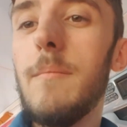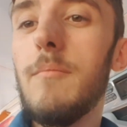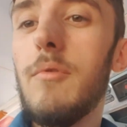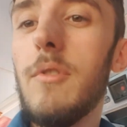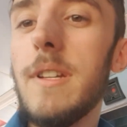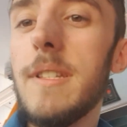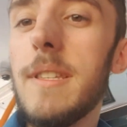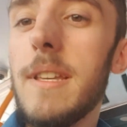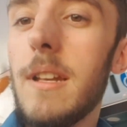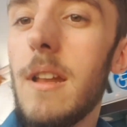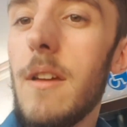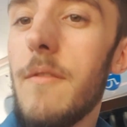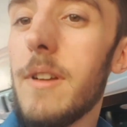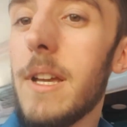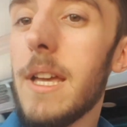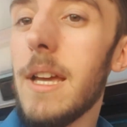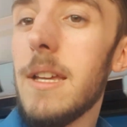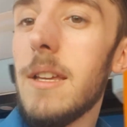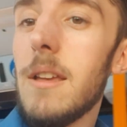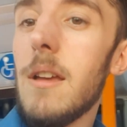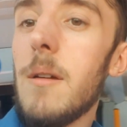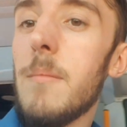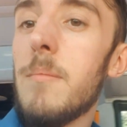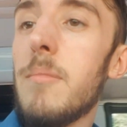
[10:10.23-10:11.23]
press
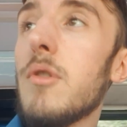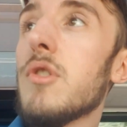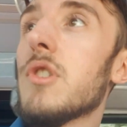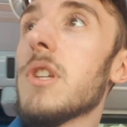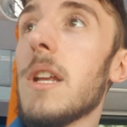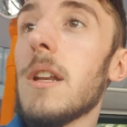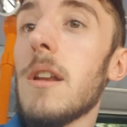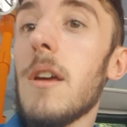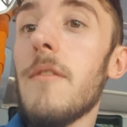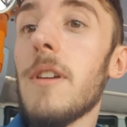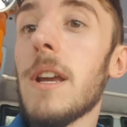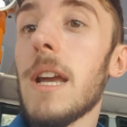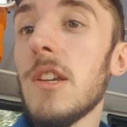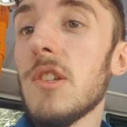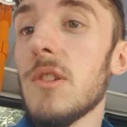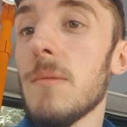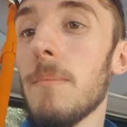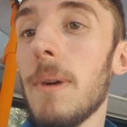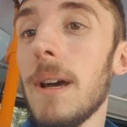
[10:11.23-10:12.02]
that push that notification